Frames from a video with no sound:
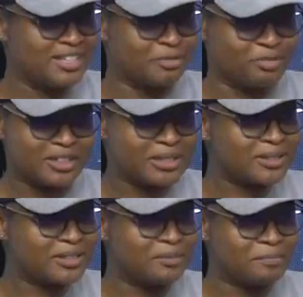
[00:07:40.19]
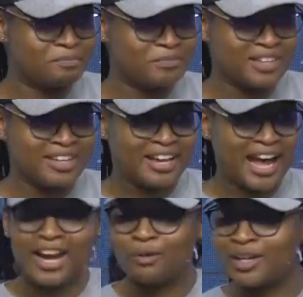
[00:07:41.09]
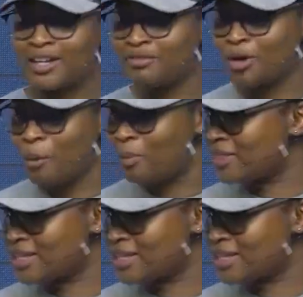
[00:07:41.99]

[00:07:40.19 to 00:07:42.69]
difficult, and I wouldn't even open the